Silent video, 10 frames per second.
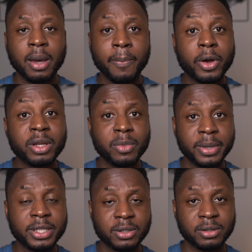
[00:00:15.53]
But the
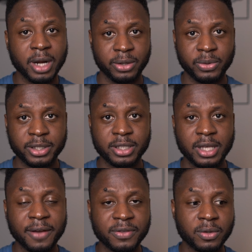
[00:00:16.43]
moment you graduate, you
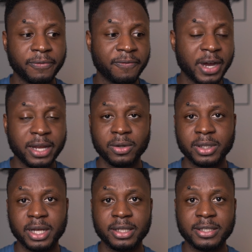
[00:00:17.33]
have to find
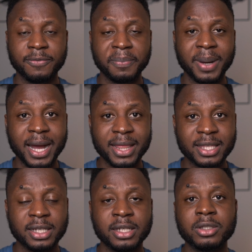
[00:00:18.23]
alternative path
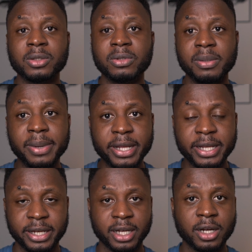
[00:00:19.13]
to remaining
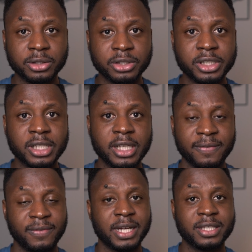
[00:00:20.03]
in the country
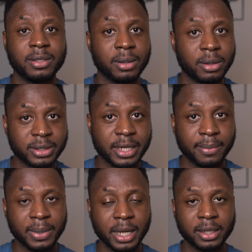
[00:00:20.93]
if that's your long-term
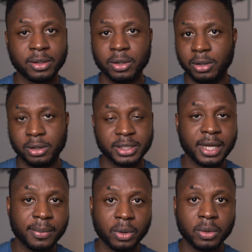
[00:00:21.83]
plan or
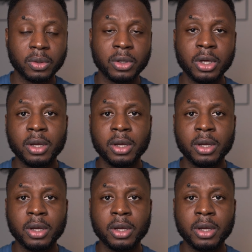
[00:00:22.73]
long-term goal.